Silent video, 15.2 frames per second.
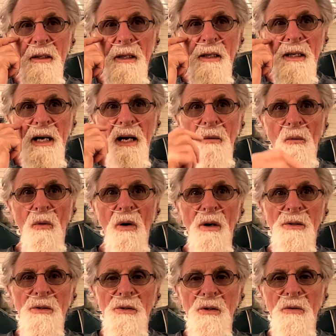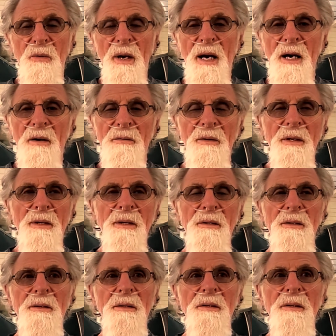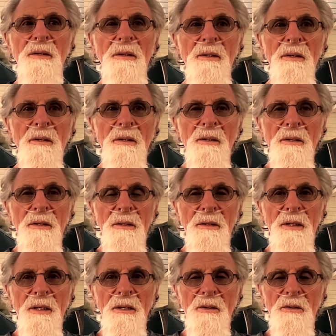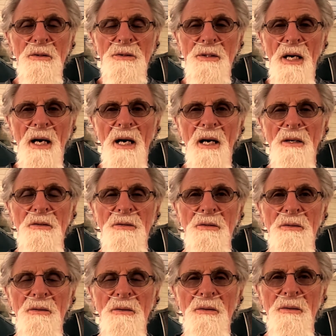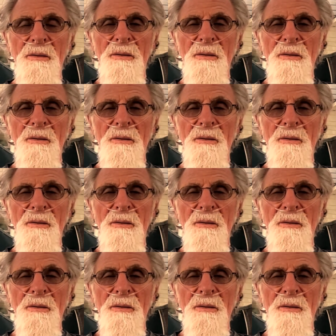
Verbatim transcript: And I wandered around the hillsides and